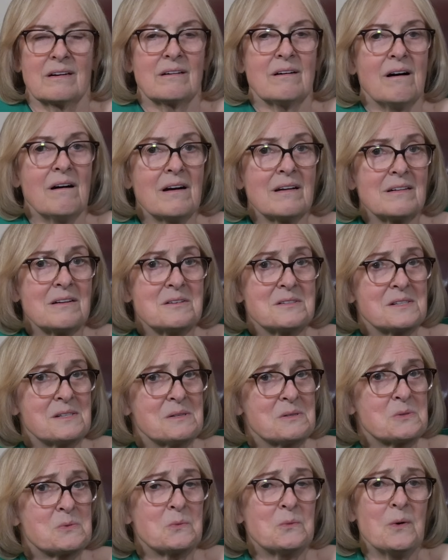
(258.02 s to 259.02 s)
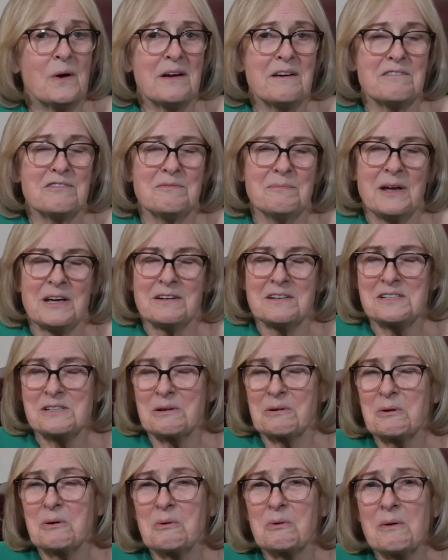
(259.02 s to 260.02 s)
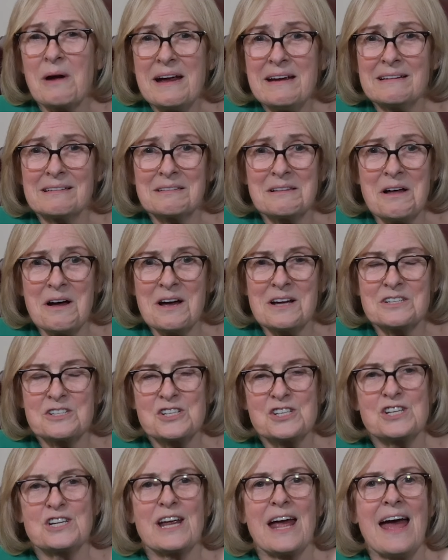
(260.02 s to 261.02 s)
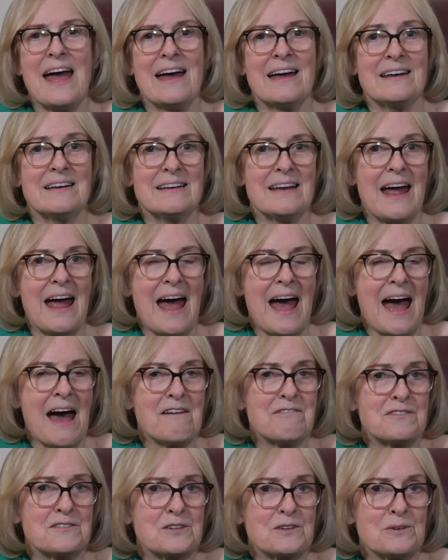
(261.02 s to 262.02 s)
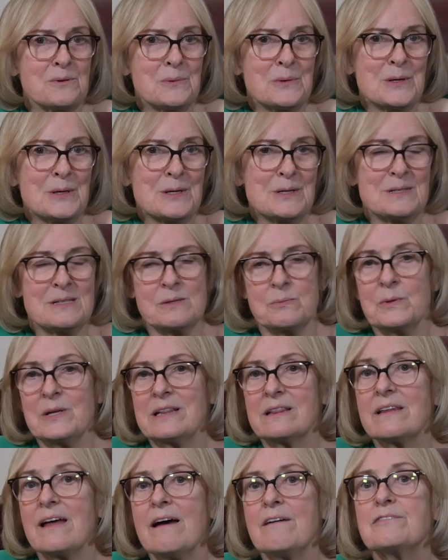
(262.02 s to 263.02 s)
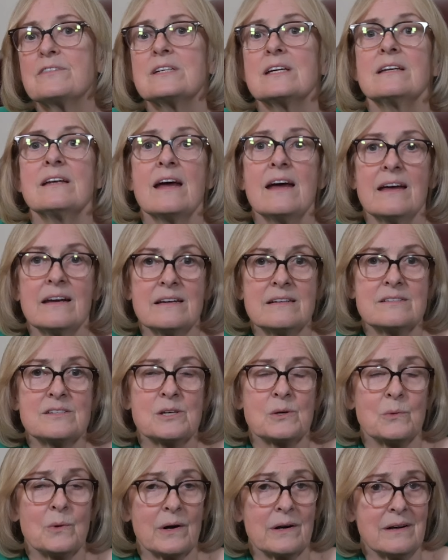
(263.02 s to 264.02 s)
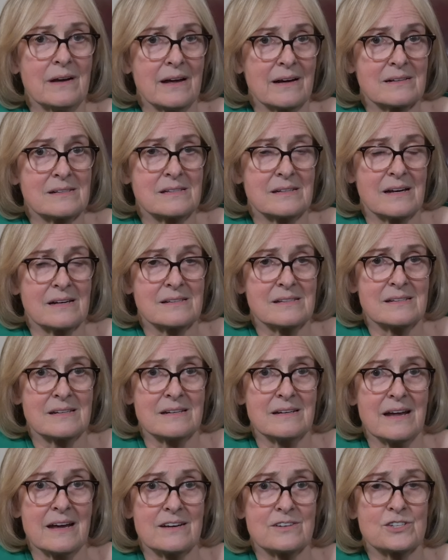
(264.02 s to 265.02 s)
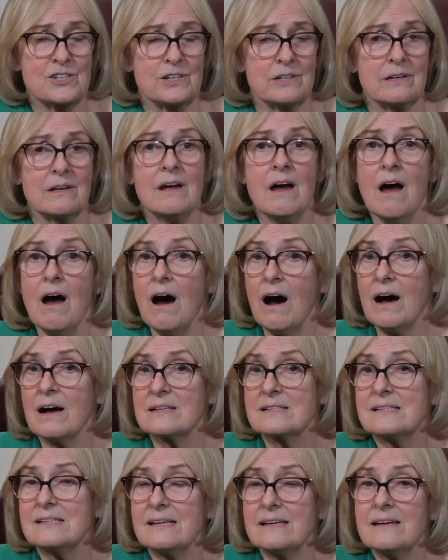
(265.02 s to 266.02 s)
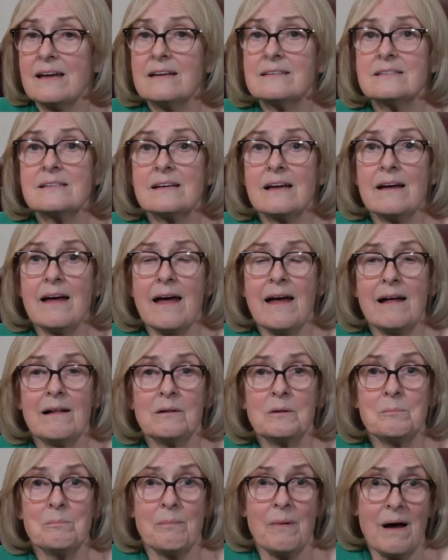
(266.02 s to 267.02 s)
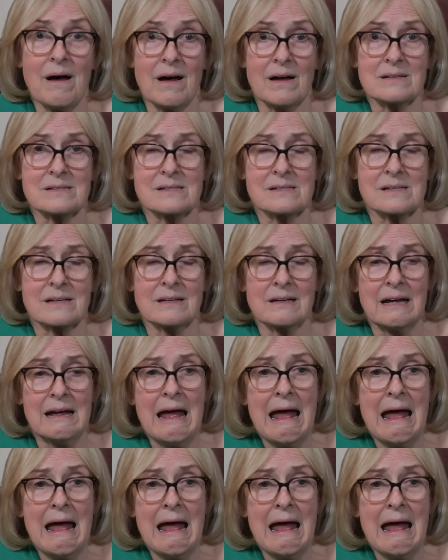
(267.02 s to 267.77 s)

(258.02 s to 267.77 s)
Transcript: Carlos's wife made us a great lunch and afterwards we left and headed to our next destination, Hacienda El Bosque.